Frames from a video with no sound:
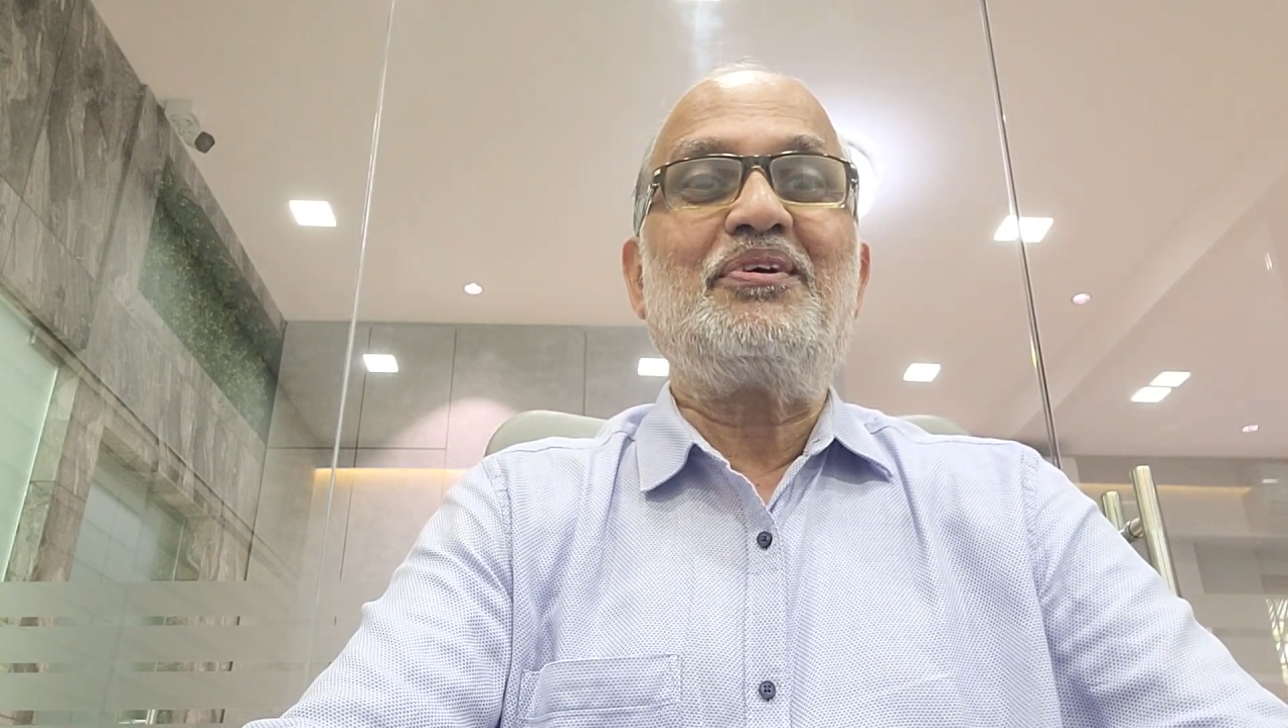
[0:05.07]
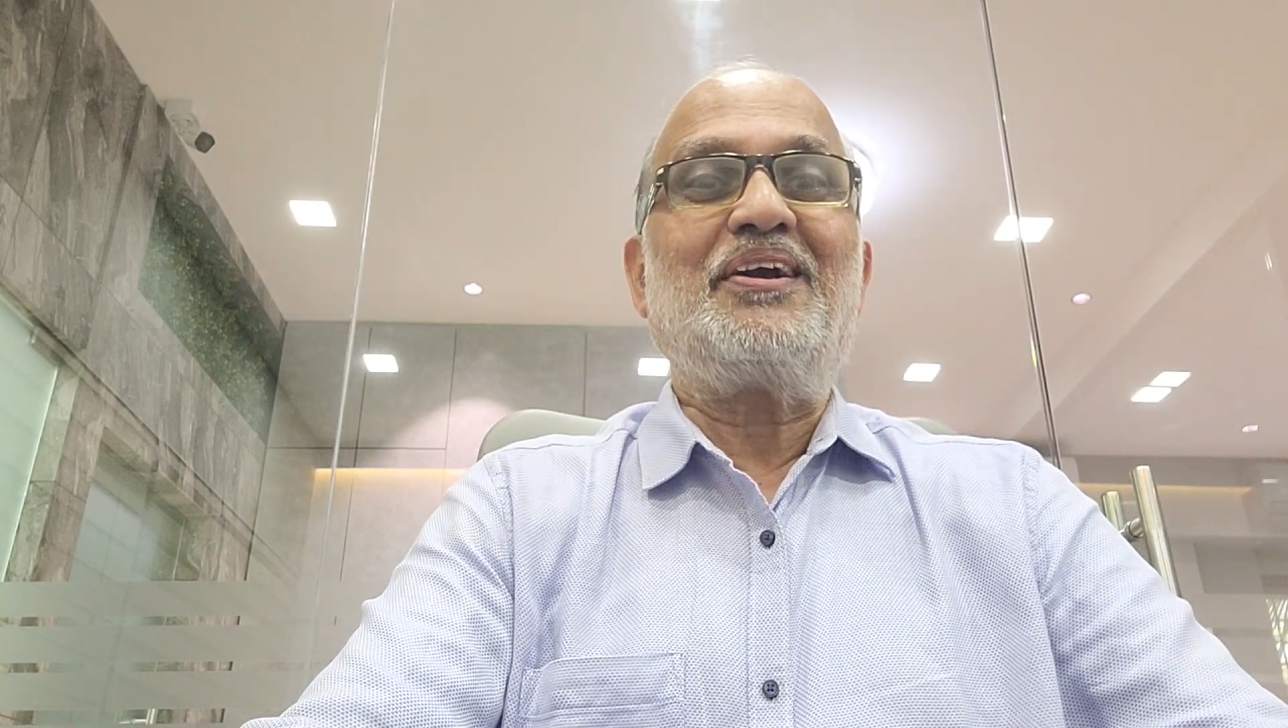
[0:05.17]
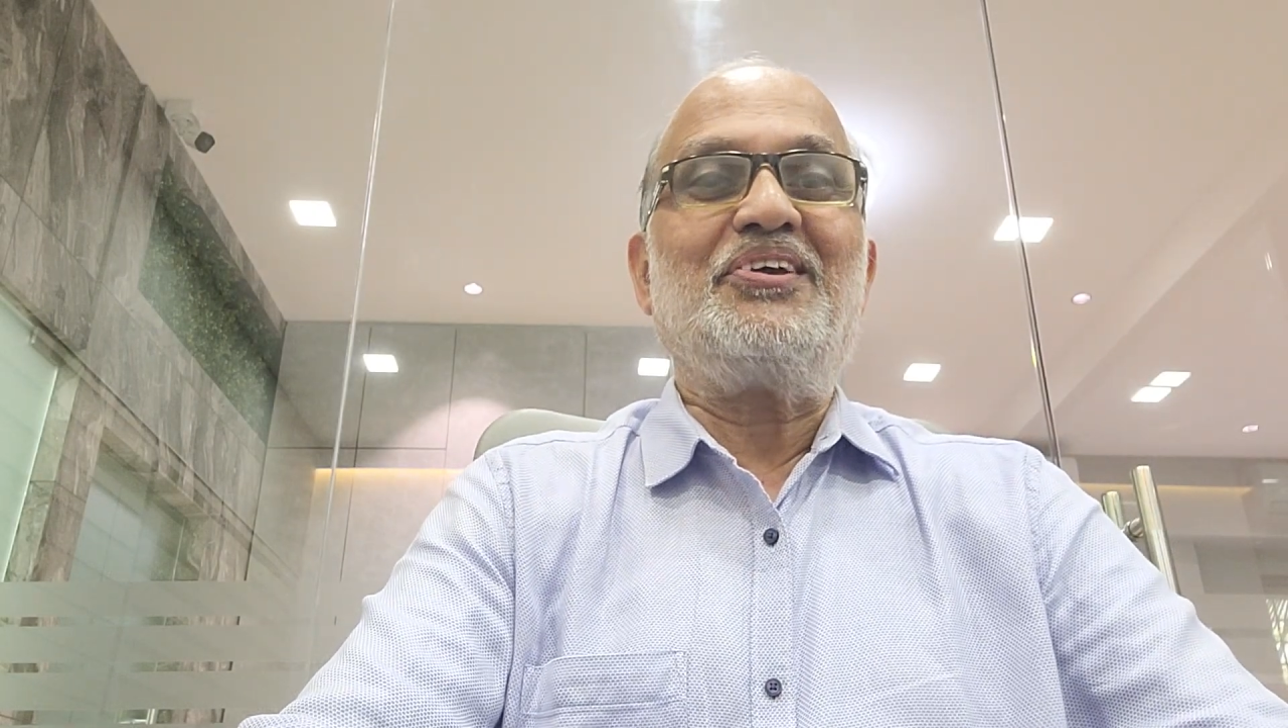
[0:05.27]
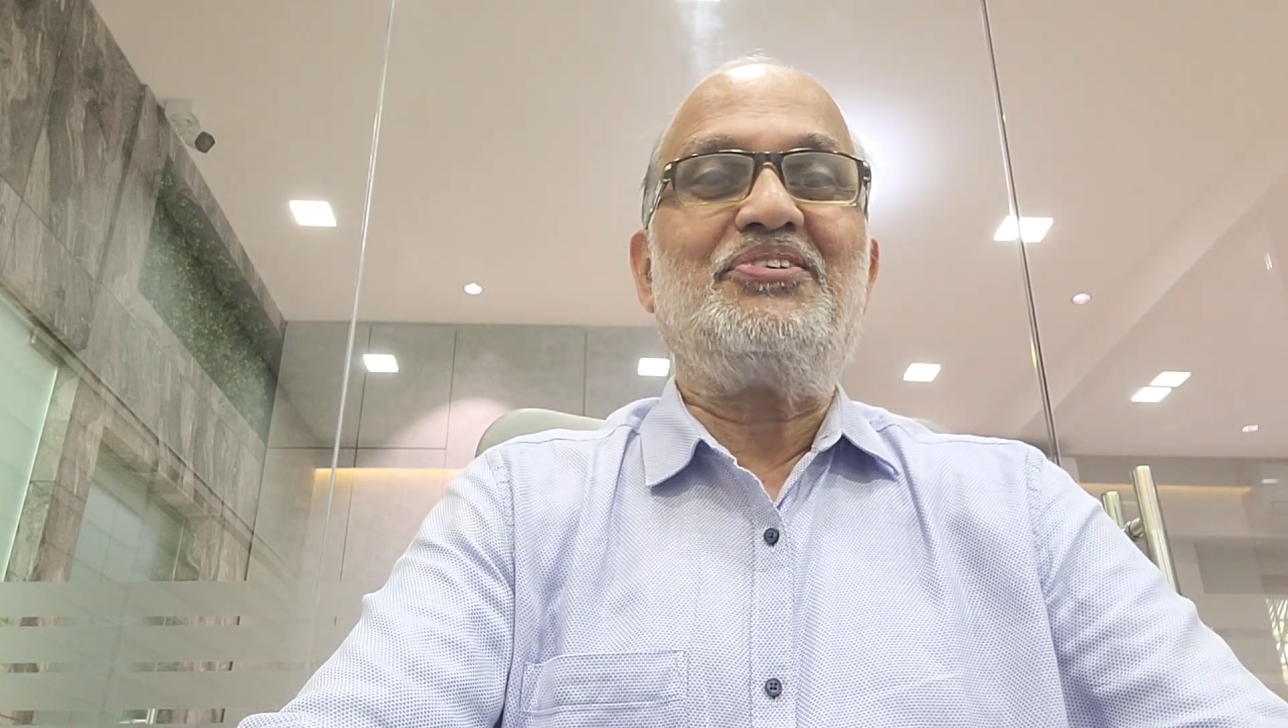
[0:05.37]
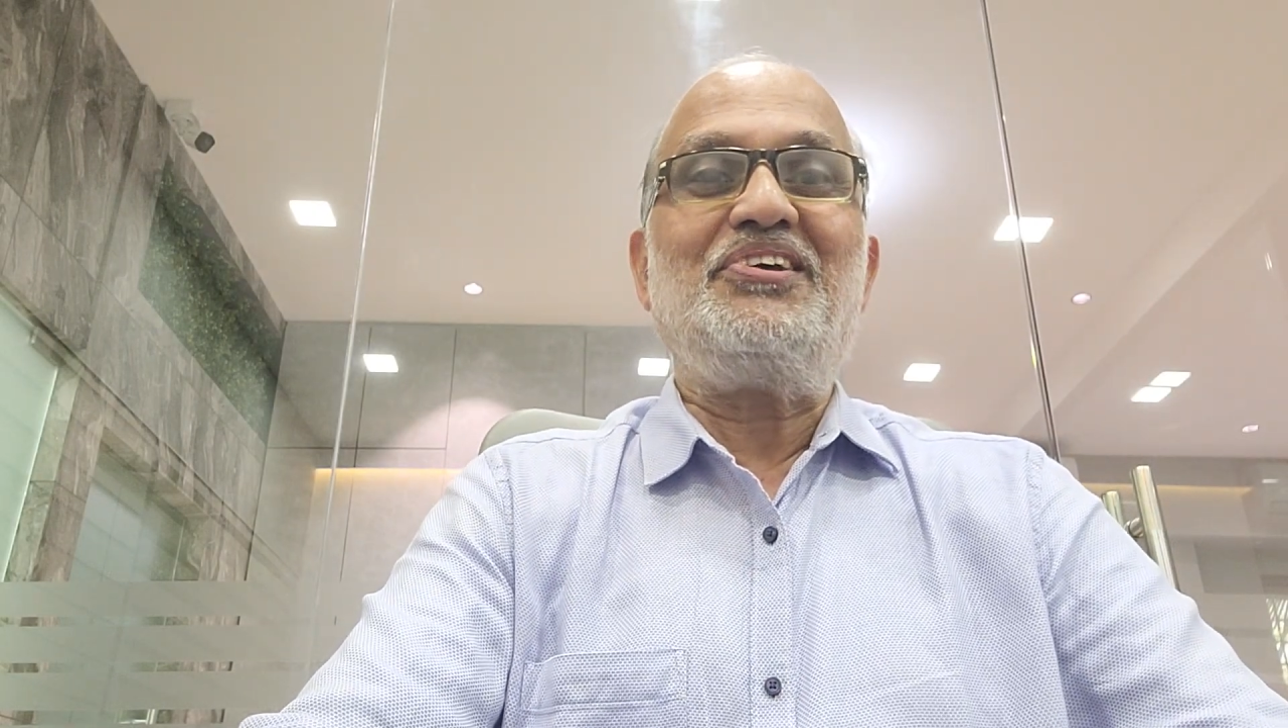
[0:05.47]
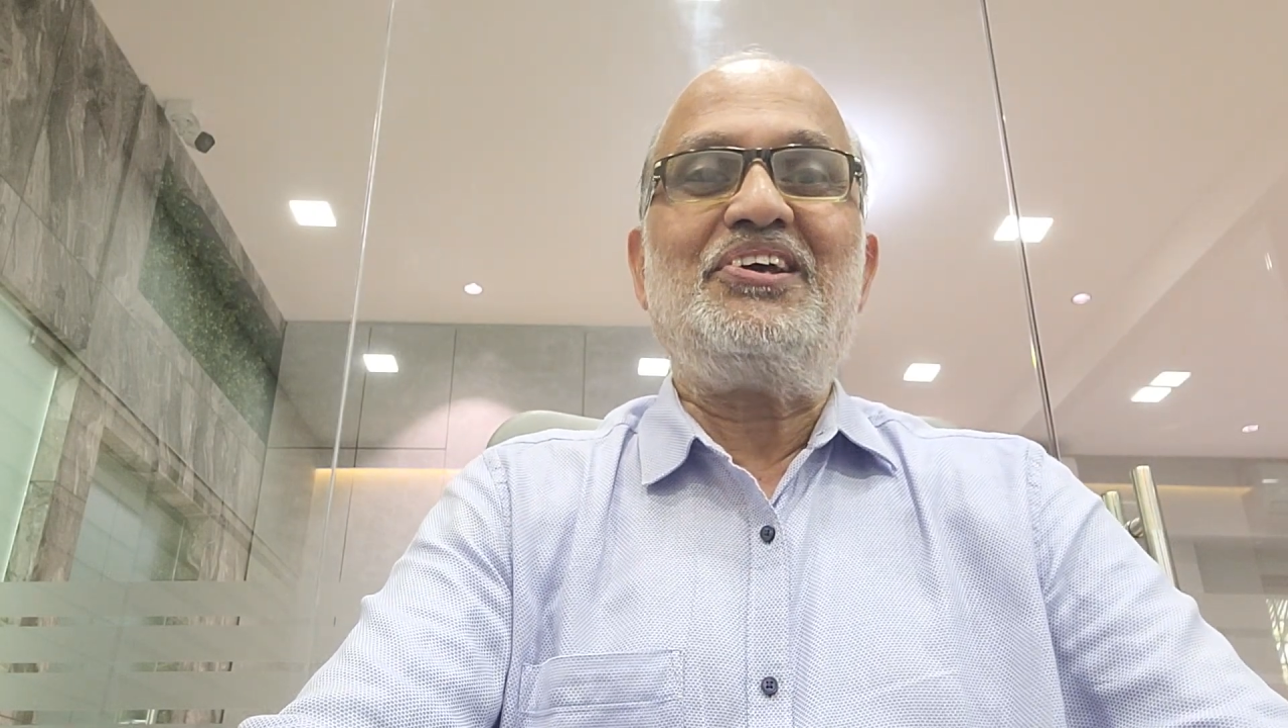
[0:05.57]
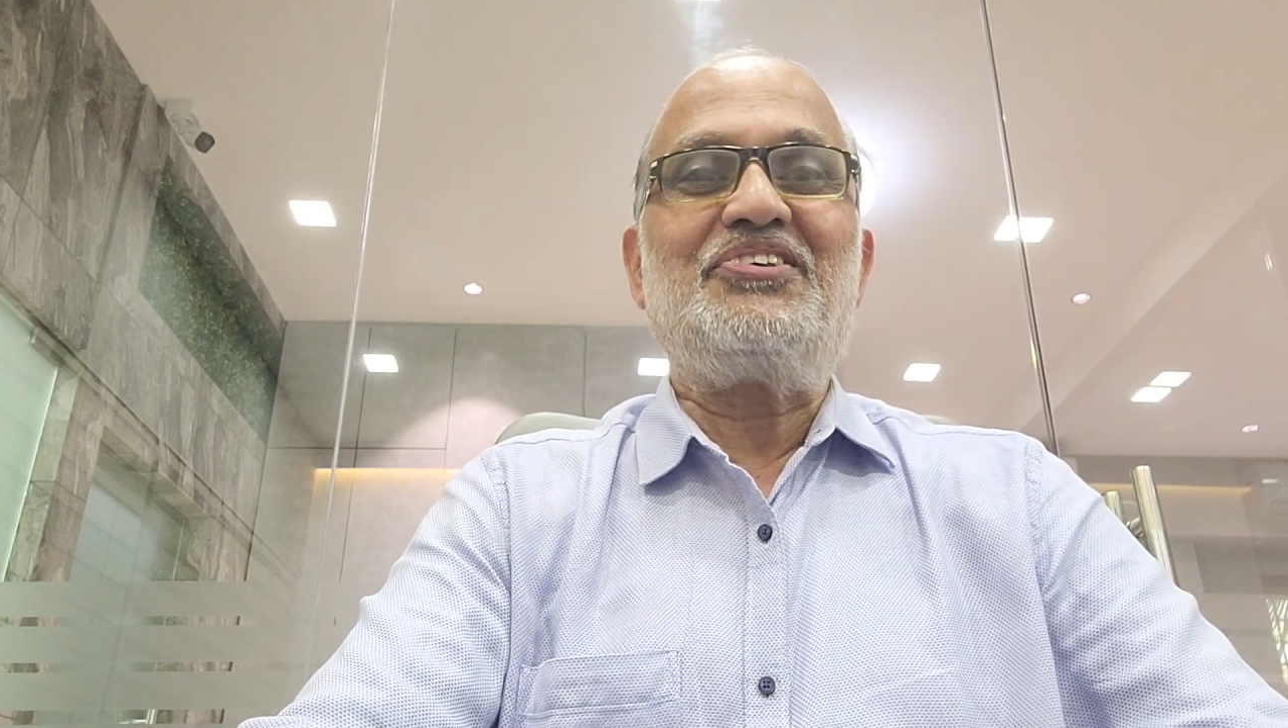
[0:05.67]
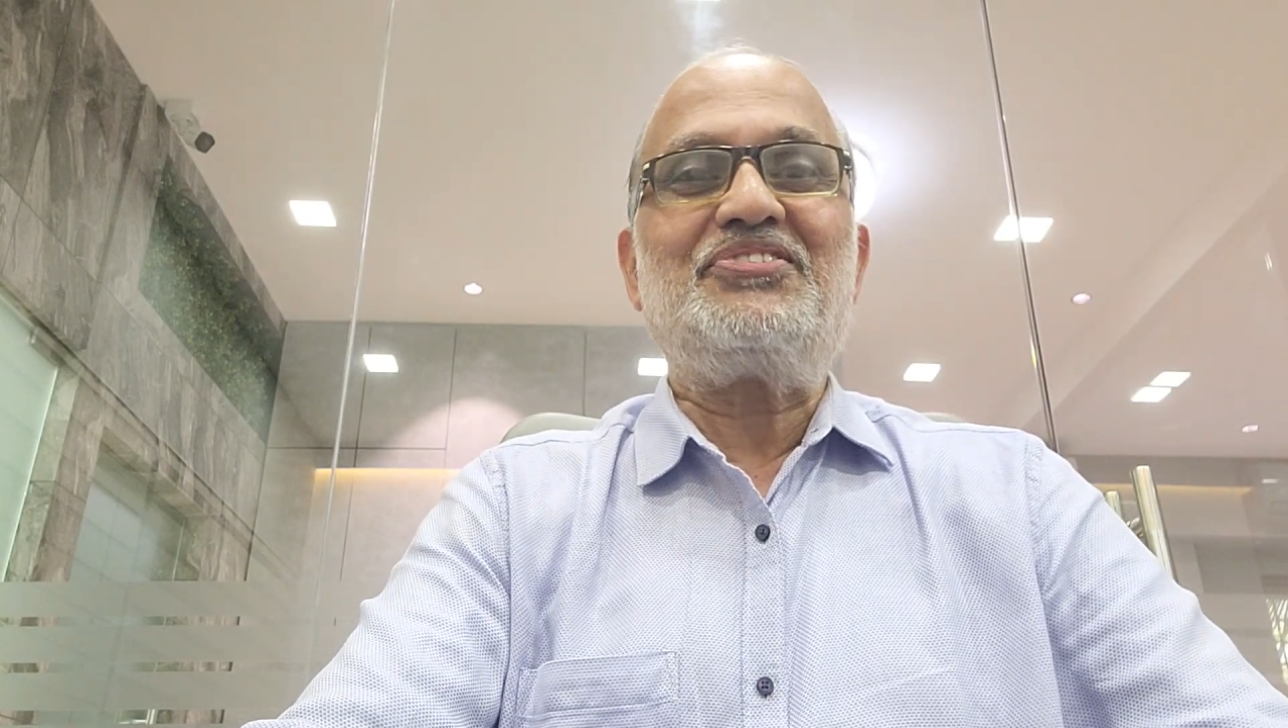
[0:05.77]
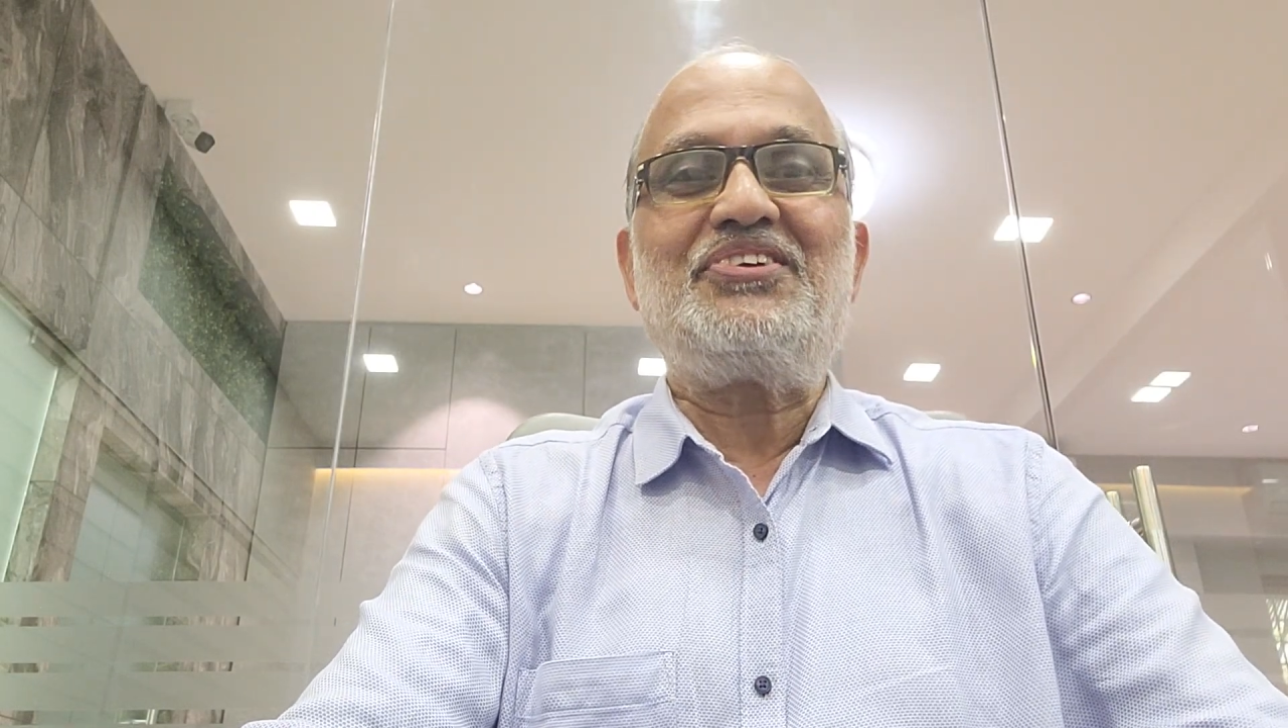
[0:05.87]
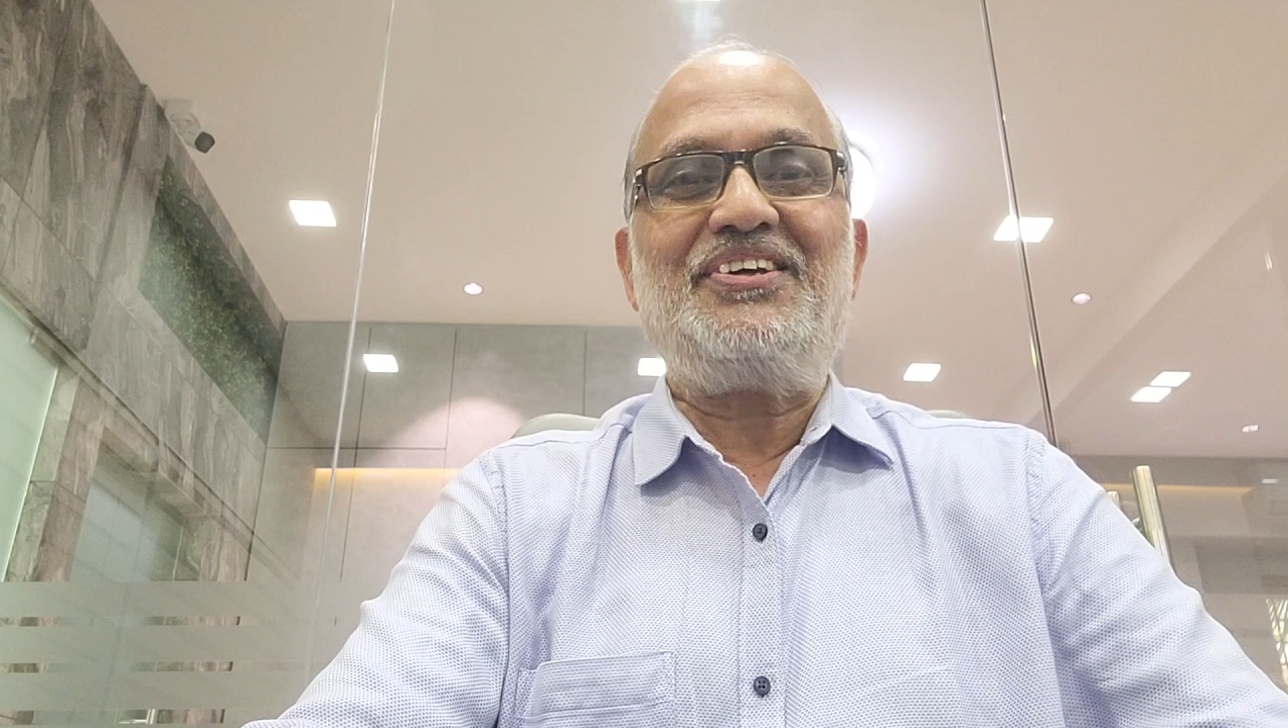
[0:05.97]
and the
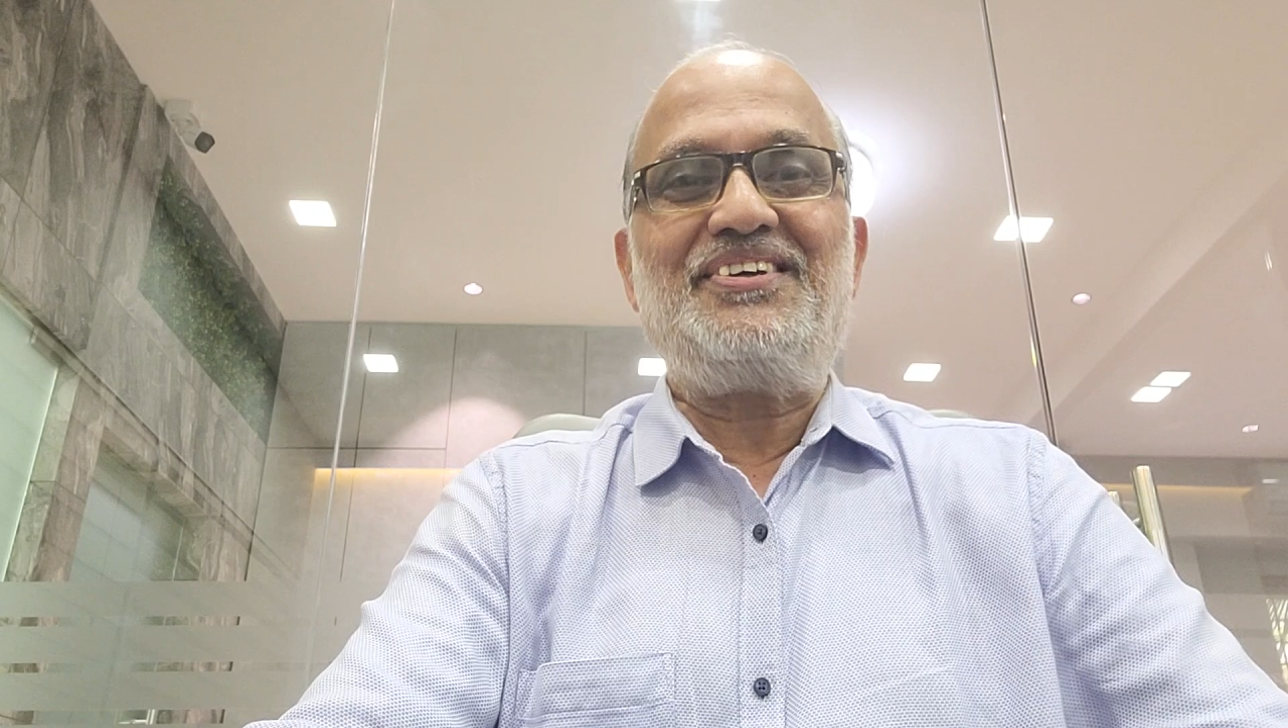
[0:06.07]
GST.